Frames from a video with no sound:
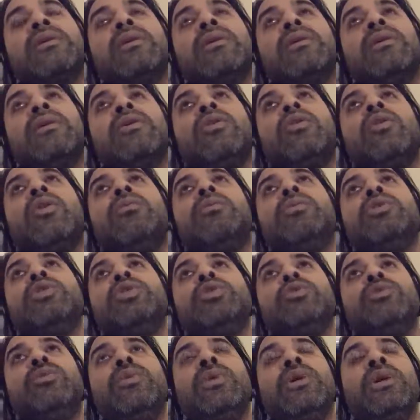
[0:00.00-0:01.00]

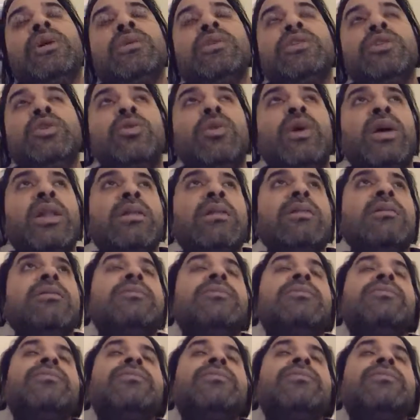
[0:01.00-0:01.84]
dual